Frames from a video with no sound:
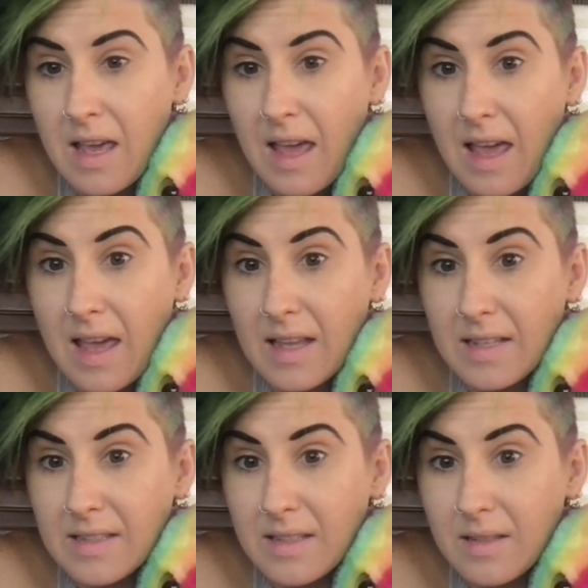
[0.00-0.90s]

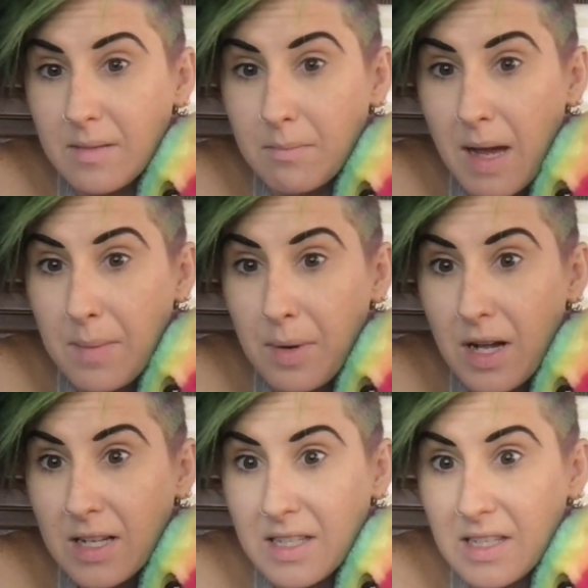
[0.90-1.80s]
and my
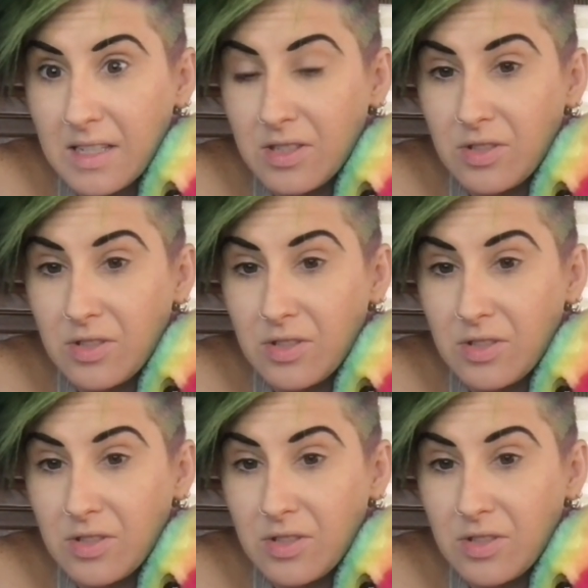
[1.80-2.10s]
body